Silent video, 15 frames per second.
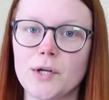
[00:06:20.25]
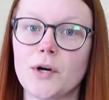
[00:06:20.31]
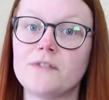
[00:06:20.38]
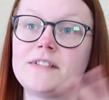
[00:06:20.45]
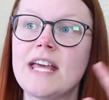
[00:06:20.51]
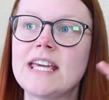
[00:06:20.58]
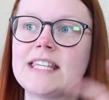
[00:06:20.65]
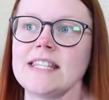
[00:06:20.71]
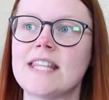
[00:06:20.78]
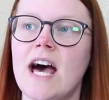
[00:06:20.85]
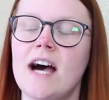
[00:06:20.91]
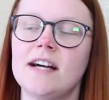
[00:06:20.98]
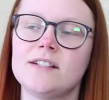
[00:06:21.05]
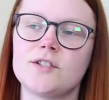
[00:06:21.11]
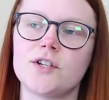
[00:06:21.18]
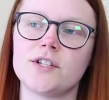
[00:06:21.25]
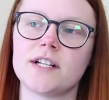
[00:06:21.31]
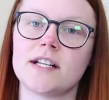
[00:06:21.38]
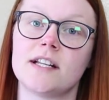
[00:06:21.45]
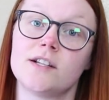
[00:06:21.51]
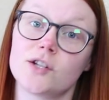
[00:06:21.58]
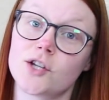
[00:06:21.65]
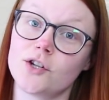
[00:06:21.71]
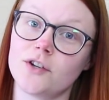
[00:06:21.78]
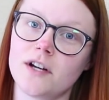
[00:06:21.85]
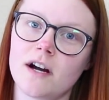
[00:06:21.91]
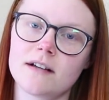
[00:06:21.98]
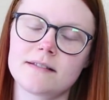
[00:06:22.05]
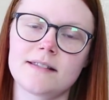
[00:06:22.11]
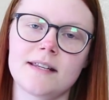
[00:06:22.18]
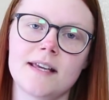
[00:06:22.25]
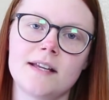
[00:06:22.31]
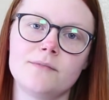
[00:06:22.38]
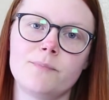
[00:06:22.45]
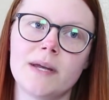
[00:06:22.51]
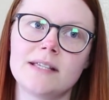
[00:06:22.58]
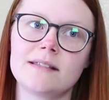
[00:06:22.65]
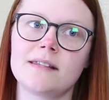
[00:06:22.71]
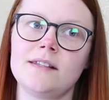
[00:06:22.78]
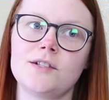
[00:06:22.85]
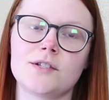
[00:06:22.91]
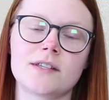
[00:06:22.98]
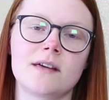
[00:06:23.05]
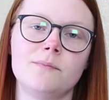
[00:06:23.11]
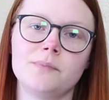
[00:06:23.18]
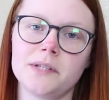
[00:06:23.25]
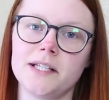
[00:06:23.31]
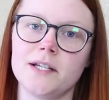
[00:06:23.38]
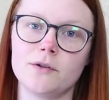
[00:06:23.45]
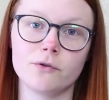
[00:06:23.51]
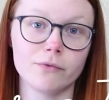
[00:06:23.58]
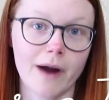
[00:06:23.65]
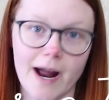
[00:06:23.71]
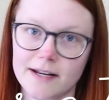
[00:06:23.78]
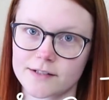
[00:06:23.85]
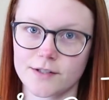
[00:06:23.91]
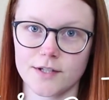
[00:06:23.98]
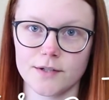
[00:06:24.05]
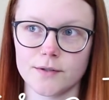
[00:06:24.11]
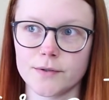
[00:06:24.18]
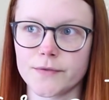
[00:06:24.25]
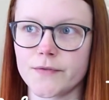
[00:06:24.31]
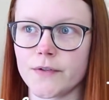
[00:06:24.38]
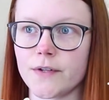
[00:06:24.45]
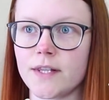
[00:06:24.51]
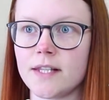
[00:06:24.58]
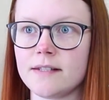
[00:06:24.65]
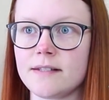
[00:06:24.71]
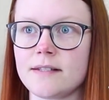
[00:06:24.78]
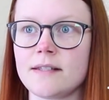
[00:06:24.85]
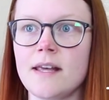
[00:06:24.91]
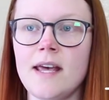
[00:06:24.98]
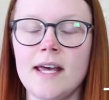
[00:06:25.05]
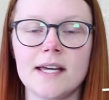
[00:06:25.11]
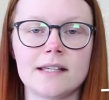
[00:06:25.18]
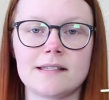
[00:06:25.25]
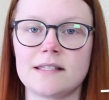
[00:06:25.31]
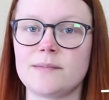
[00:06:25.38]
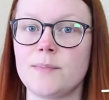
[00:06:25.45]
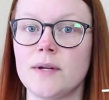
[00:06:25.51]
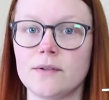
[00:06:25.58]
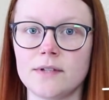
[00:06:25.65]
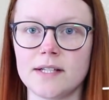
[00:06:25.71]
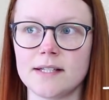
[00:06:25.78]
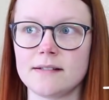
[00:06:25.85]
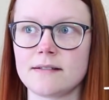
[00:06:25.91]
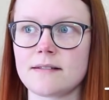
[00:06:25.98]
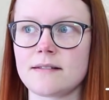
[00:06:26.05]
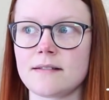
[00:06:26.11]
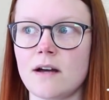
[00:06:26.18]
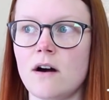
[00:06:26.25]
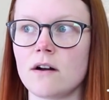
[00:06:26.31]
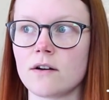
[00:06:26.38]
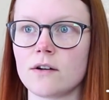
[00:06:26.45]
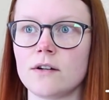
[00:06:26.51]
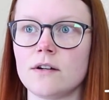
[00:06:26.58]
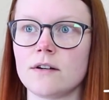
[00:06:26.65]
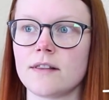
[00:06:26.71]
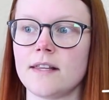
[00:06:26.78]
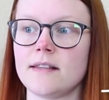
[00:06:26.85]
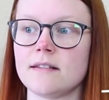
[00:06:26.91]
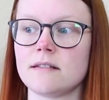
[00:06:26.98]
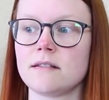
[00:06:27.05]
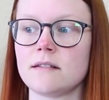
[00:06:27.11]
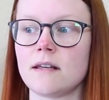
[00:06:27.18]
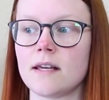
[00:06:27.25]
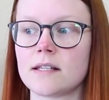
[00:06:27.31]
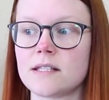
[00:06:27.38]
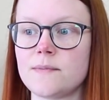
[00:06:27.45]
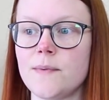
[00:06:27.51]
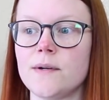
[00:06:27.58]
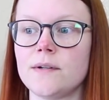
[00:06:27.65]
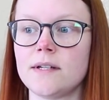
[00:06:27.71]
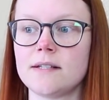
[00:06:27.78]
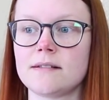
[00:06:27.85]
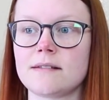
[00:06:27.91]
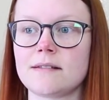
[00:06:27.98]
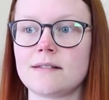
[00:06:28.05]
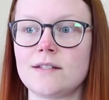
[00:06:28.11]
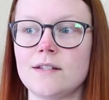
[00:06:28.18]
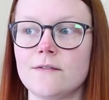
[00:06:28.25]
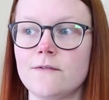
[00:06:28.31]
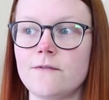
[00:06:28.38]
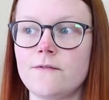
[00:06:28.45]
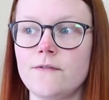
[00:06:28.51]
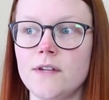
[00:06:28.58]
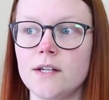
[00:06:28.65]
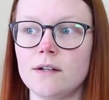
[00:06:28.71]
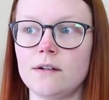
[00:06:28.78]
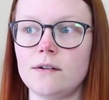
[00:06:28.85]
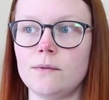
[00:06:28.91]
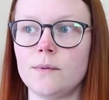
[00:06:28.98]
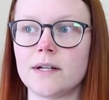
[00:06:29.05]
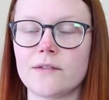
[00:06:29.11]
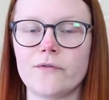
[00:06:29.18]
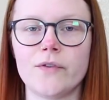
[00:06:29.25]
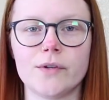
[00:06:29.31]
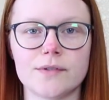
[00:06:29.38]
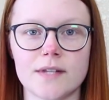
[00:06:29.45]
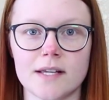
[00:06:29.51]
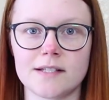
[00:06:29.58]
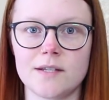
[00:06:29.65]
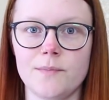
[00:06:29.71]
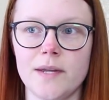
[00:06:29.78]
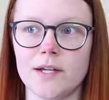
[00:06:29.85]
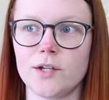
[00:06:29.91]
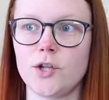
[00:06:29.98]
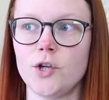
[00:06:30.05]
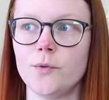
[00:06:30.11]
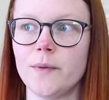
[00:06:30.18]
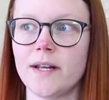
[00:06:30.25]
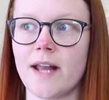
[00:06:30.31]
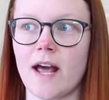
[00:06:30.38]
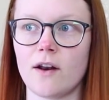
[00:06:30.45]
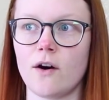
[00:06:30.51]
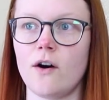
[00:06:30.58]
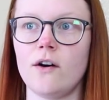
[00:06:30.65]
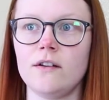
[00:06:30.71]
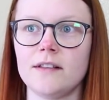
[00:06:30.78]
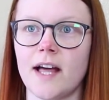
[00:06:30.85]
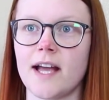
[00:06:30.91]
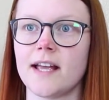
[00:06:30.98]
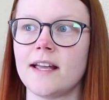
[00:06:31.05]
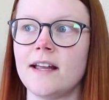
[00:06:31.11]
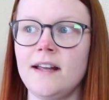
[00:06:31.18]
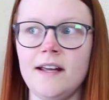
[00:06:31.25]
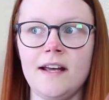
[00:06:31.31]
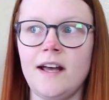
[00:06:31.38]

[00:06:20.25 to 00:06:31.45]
know, I've taken that and turned it into curiosity and basically just complete gratitude for this experience on earth and this experience to feel what it feels like to be a human at all. Like,